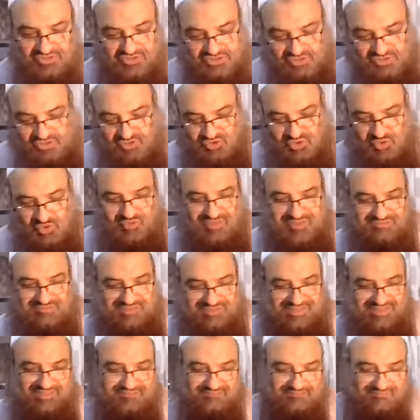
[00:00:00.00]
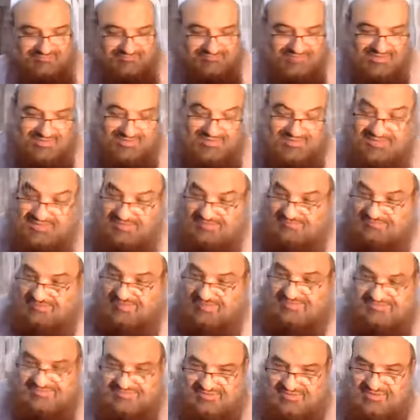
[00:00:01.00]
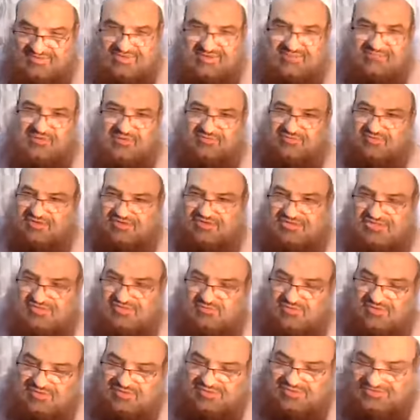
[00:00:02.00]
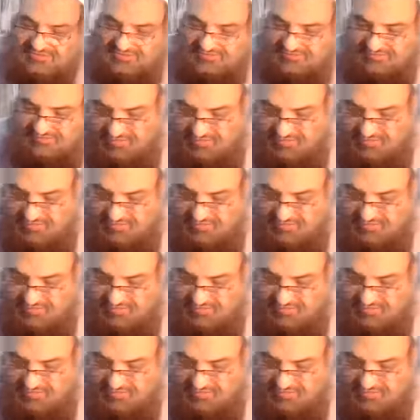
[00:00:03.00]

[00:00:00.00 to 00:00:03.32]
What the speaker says: Just to go with the madhab. But a number of occasions, well, he did